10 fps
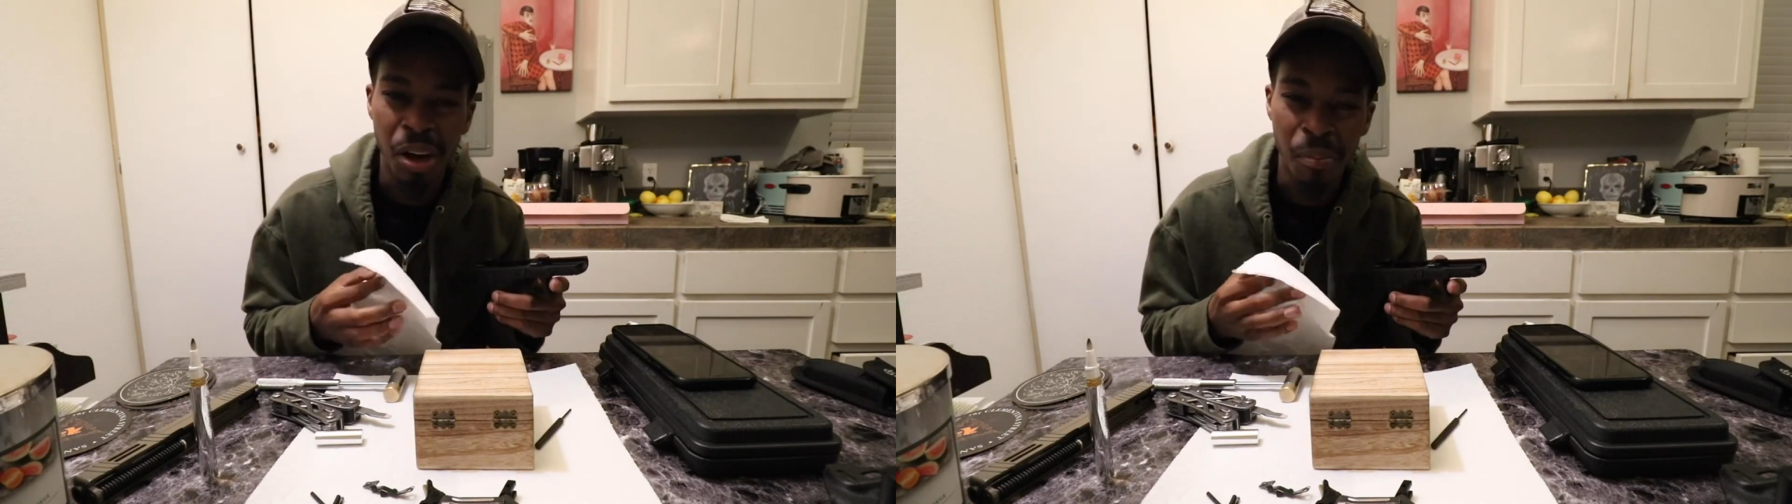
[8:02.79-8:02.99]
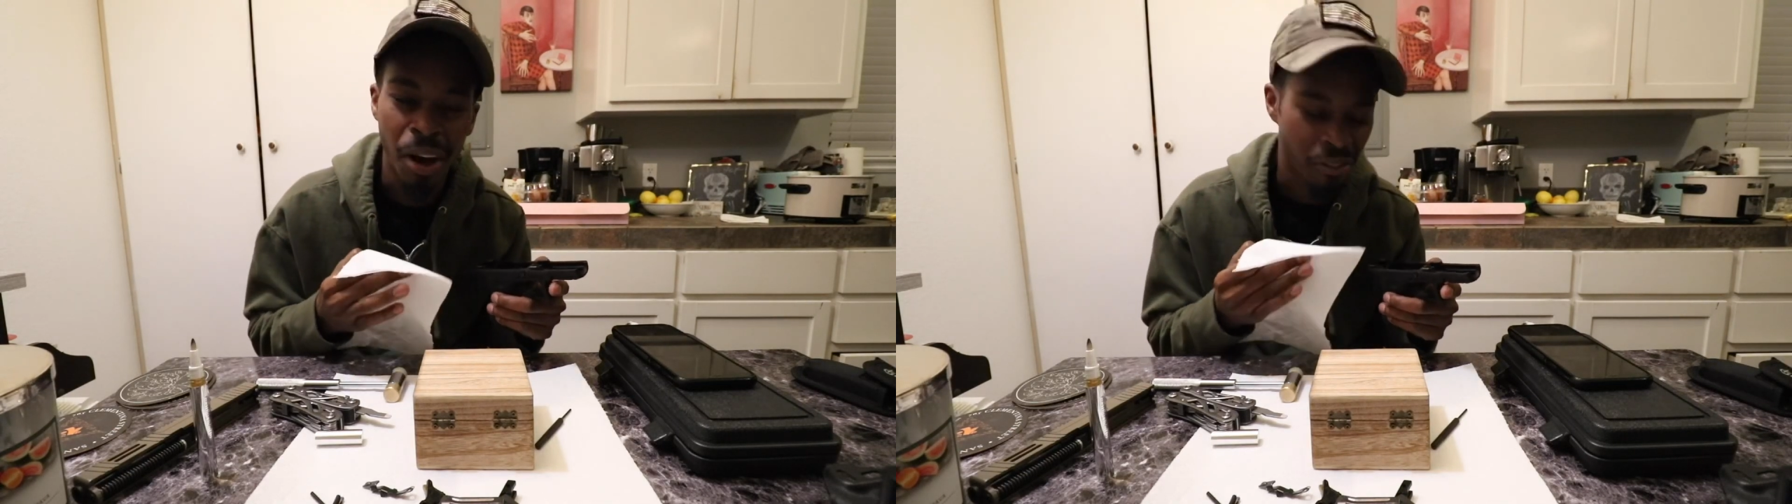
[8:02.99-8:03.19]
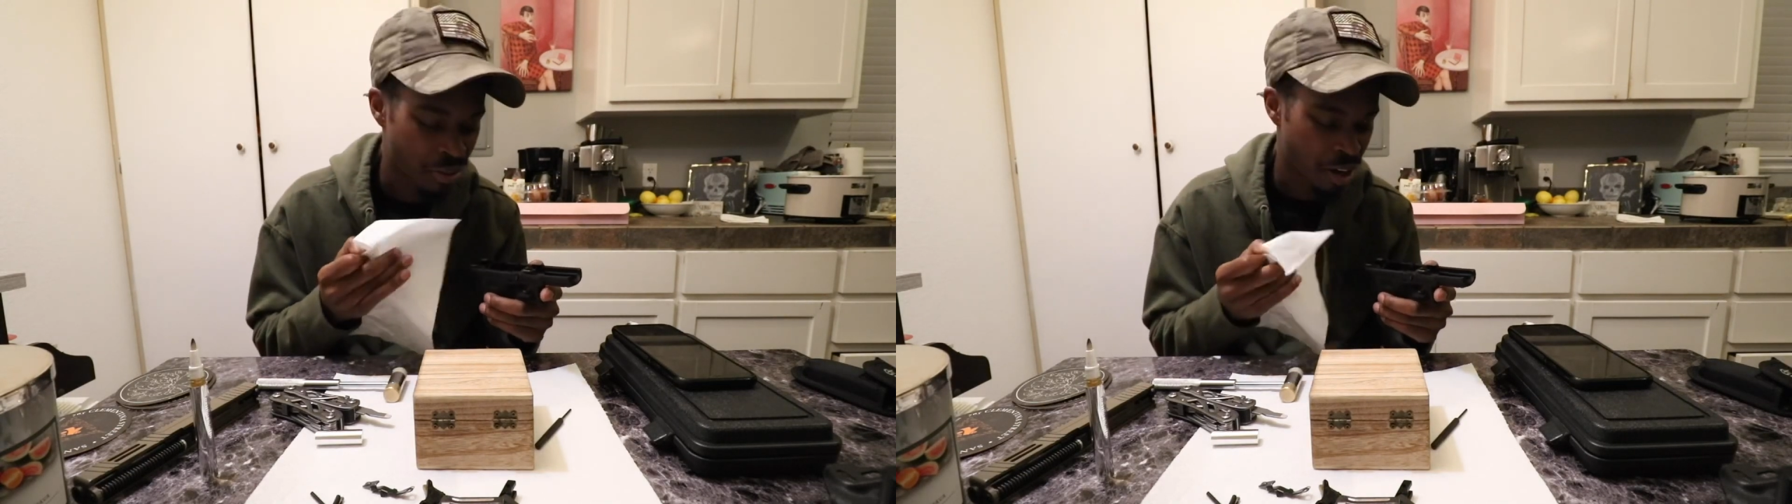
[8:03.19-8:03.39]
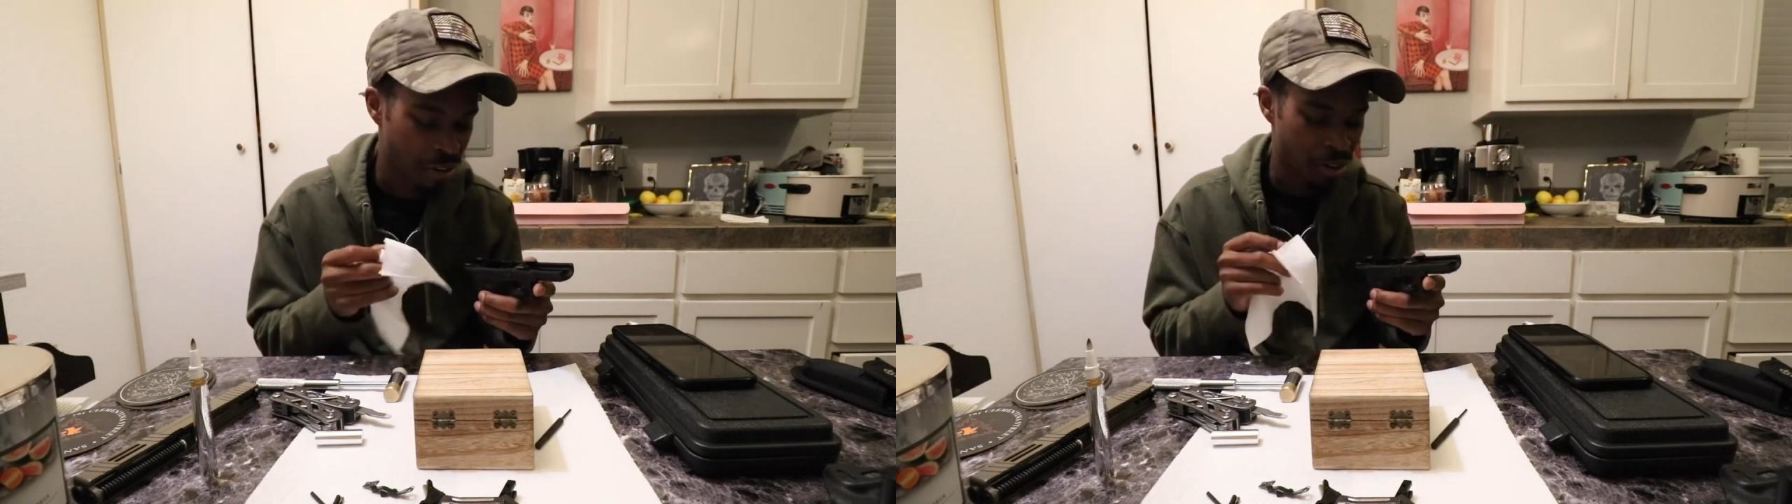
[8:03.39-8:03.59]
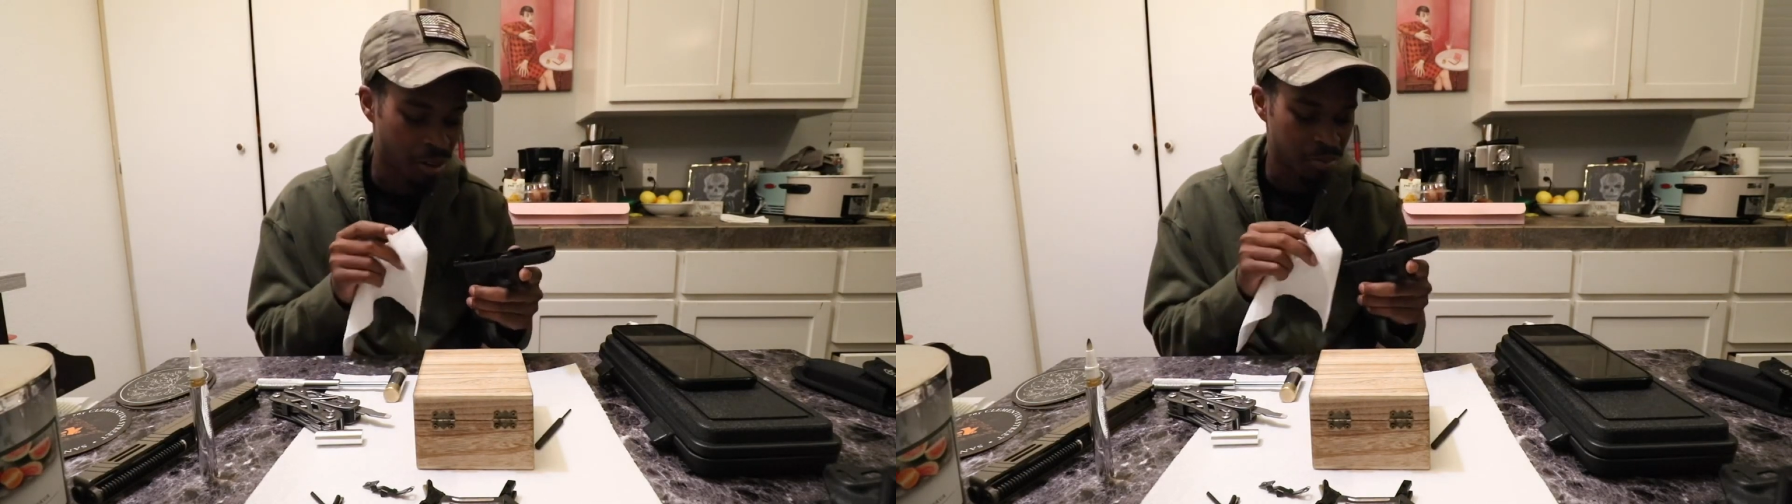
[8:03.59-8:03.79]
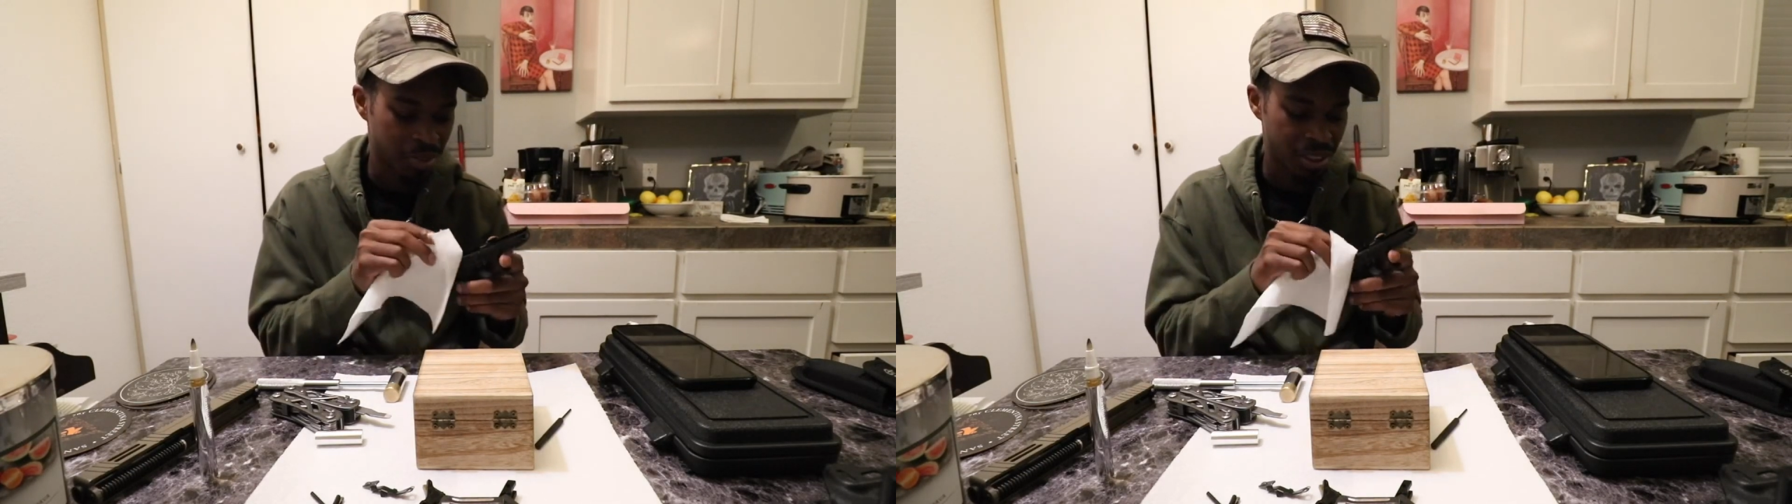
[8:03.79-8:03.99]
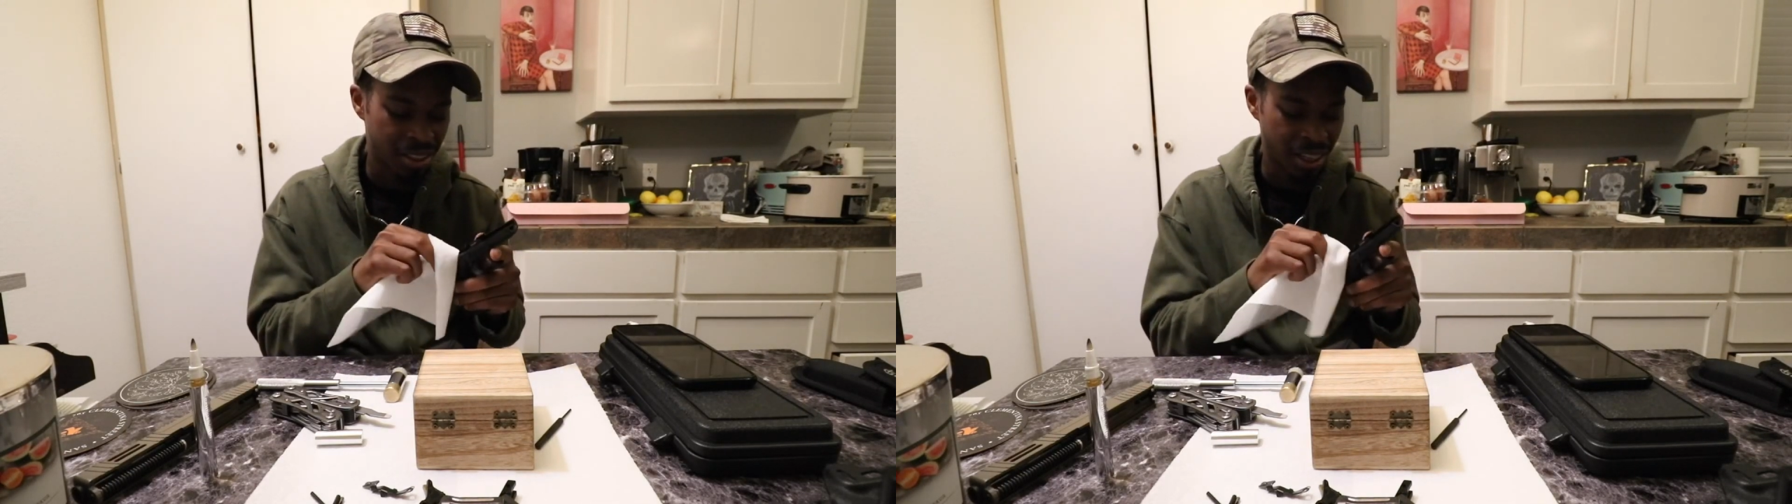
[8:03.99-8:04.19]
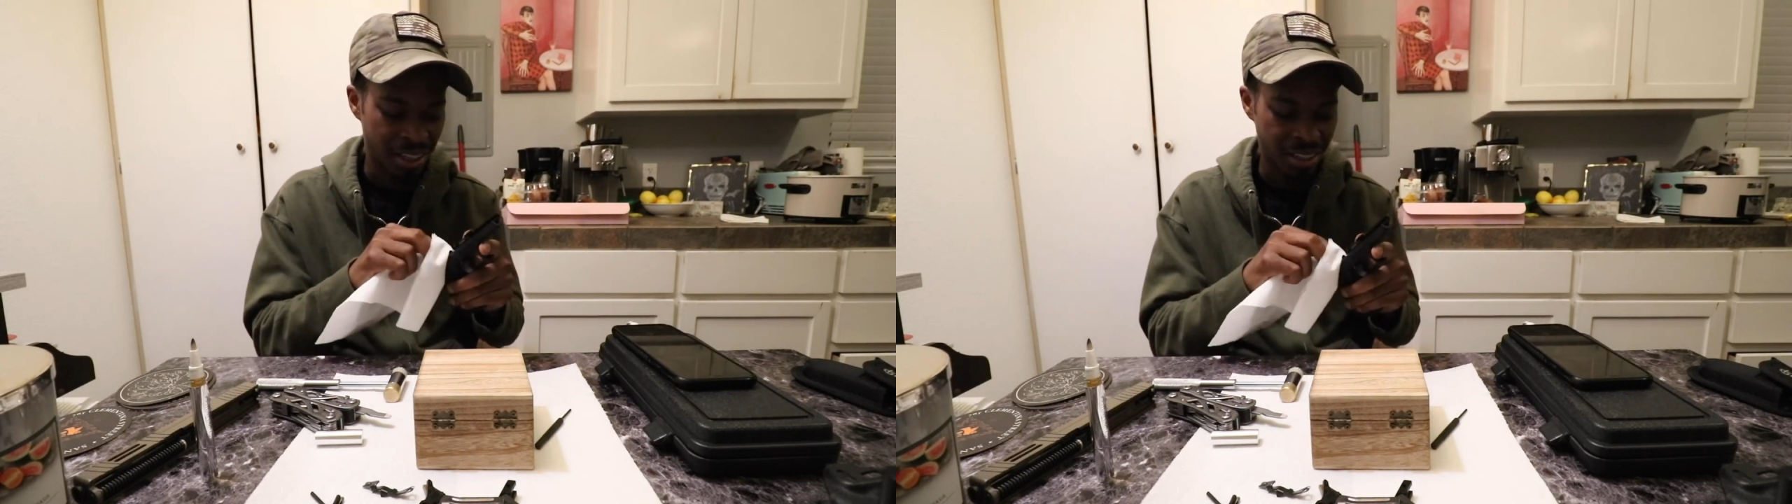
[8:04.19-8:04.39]
about firearms. It's
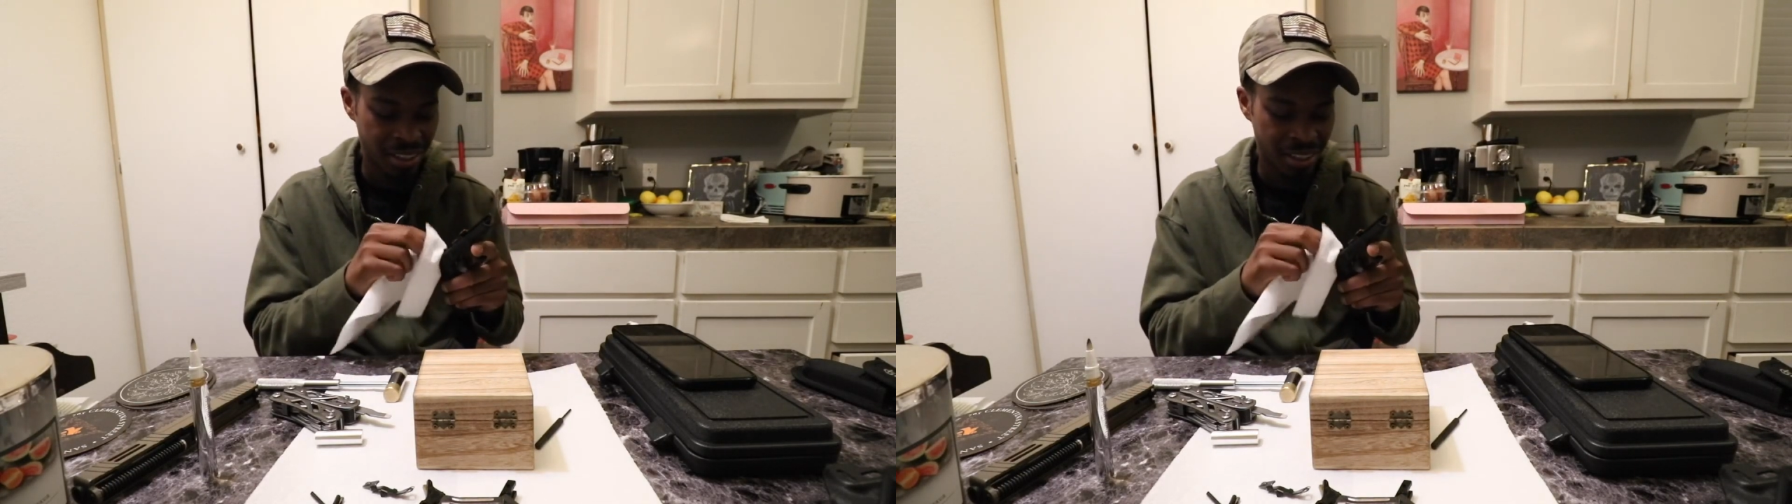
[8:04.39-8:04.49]
like